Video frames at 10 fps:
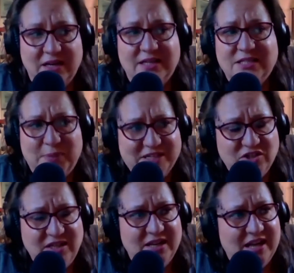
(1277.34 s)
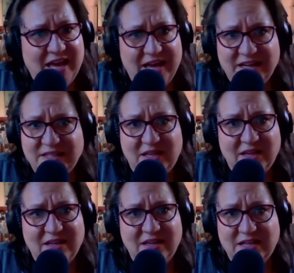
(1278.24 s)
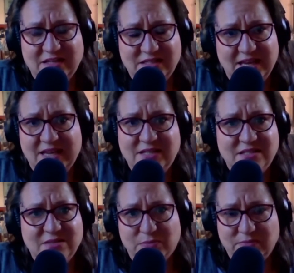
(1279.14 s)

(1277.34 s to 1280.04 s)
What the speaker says: Especially in a hectic, intense,